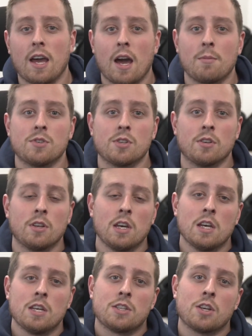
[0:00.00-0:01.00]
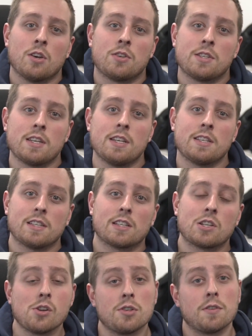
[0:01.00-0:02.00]
Amazon. So to see this
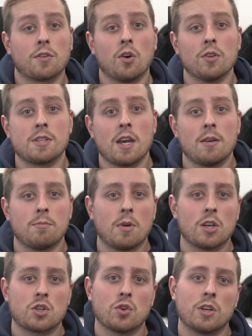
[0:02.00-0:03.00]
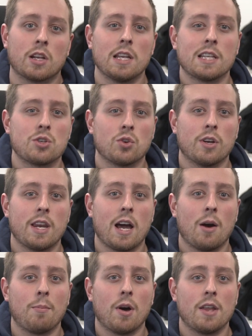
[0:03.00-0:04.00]
exclusive content, make sure you click the join
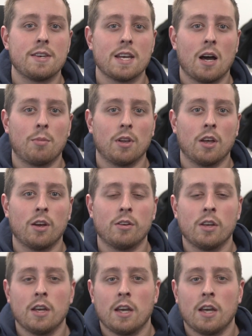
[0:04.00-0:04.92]
now button down below